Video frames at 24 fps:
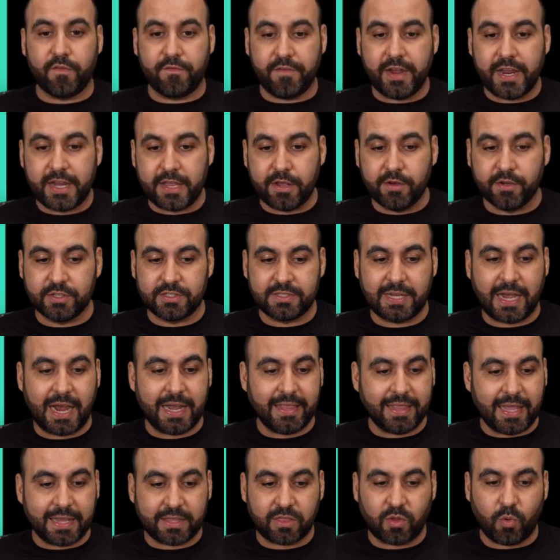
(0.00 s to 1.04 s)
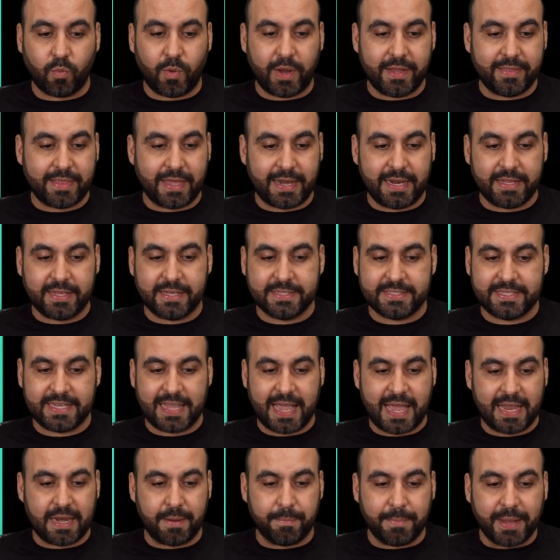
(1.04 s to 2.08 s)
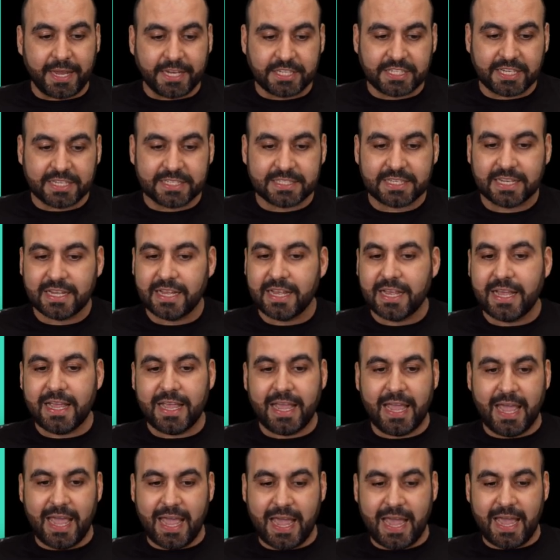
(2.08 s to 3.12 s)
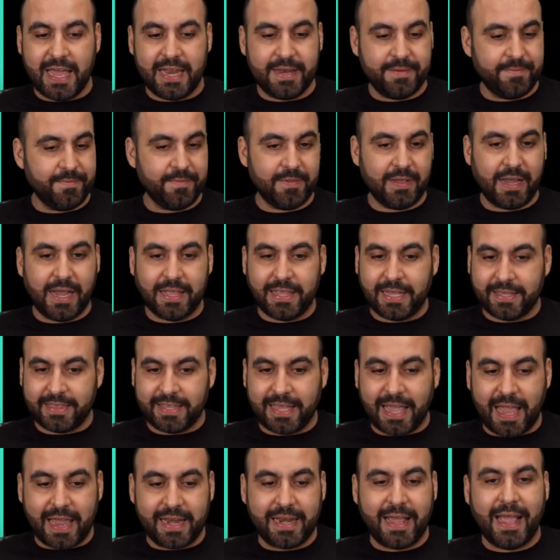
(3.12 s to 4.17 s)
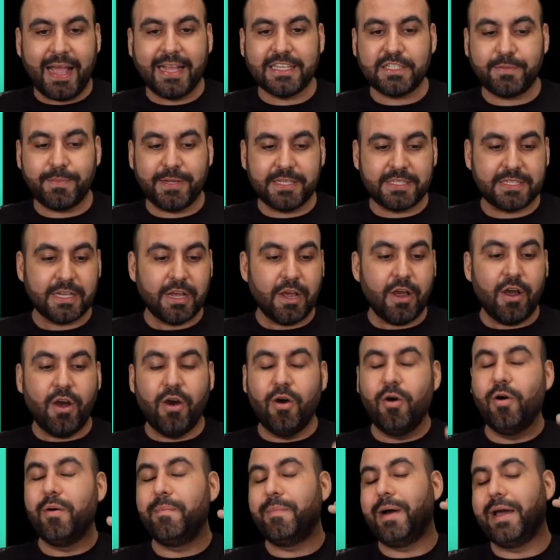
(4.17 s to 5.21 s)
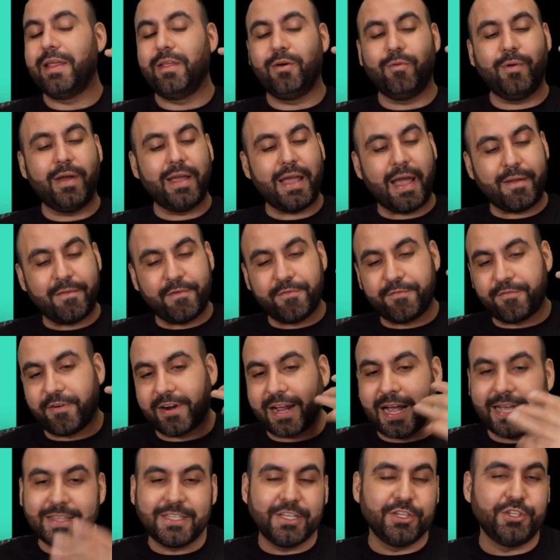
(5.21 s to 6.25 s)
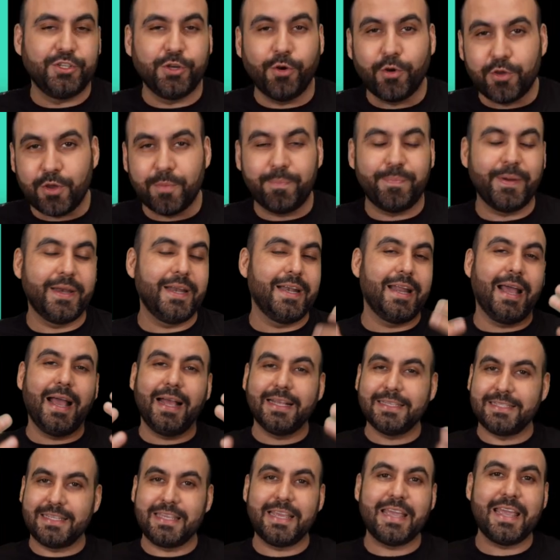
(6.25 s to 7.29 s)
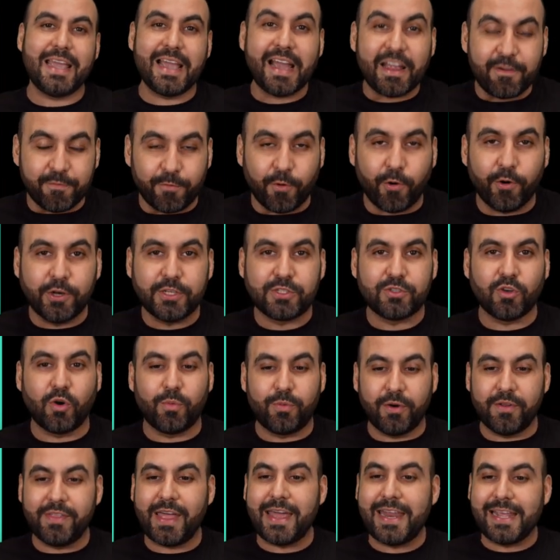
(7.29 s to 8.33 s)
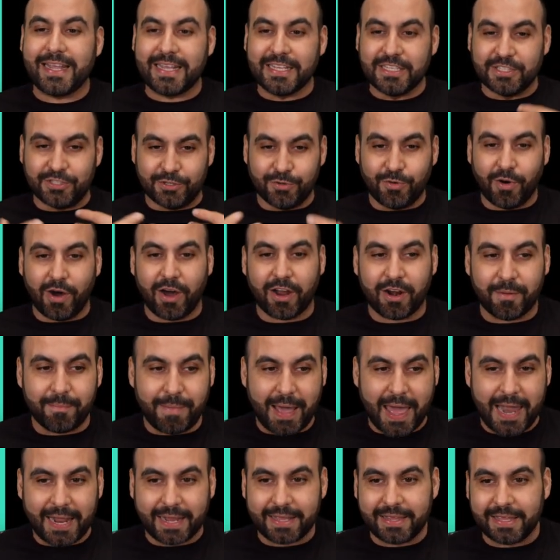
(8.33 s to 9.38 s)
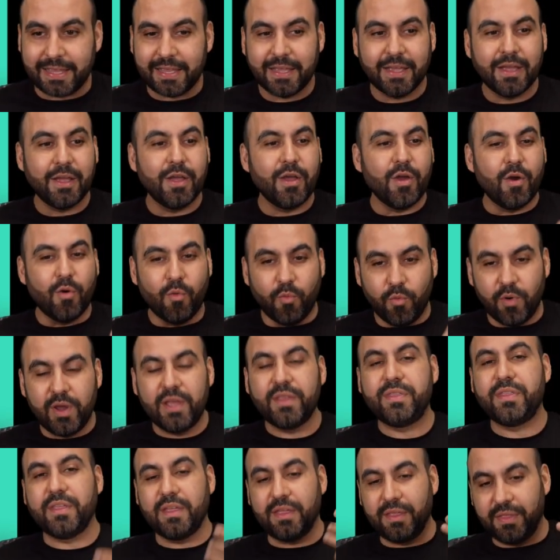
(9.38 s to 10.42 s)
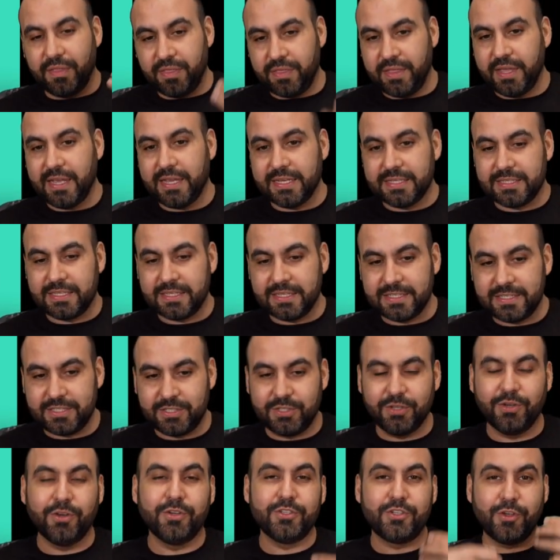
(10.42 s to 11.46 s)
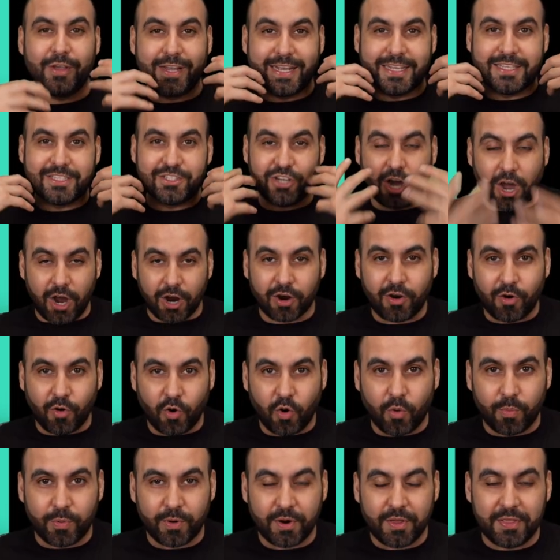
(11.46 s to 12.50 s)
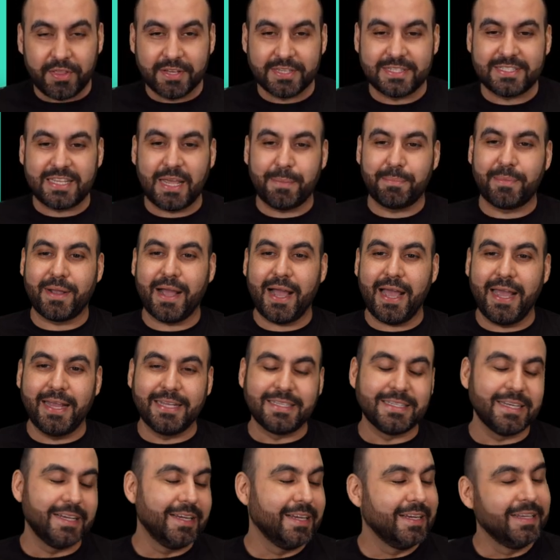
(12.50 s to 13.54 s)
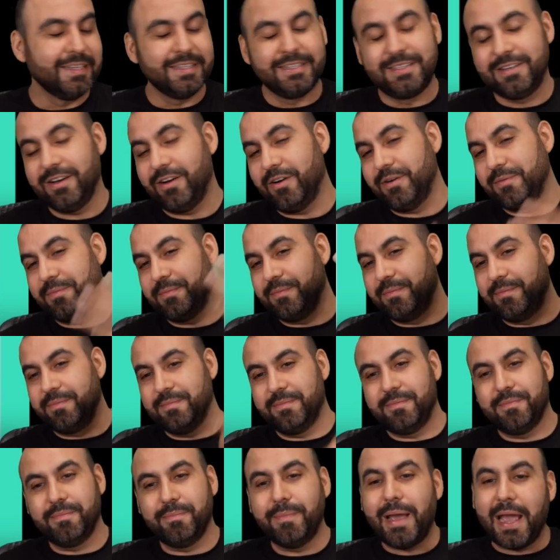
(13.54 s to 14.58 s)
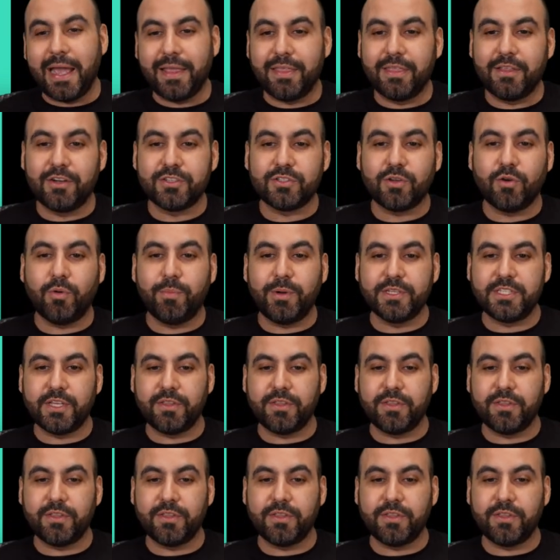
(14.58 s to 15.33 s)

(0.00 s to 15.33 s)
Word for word: videos. I like the way that it does the animations, and I like the AI enhancements. Oh, and by the way, I even forgot to show you, but it has the AI voiceover that it can do automatically with this. So it could talk over the step guides. So man, there's a whole bunch